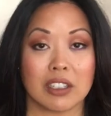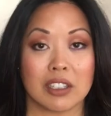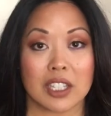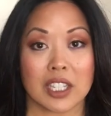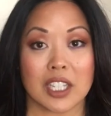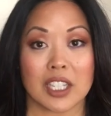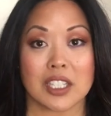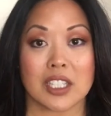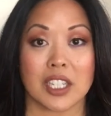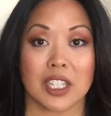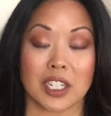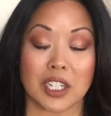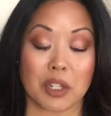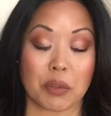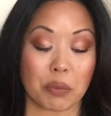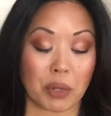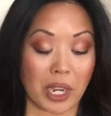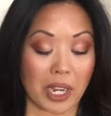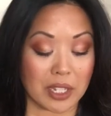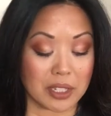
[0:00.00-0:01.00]
of these indie
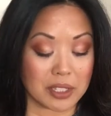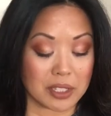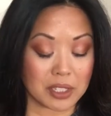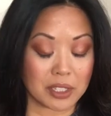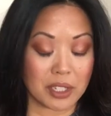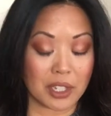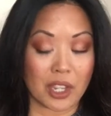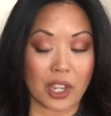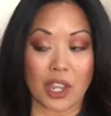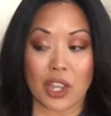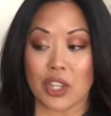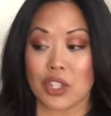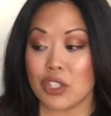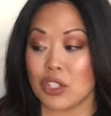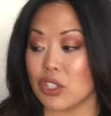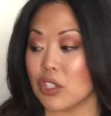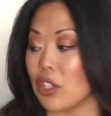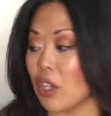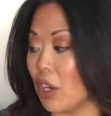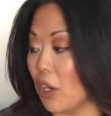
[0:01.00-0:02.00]
brands.
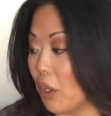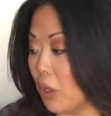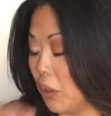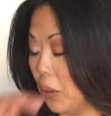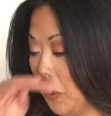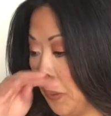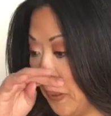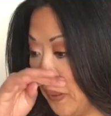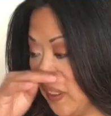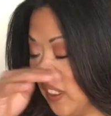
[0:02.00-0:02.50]
So,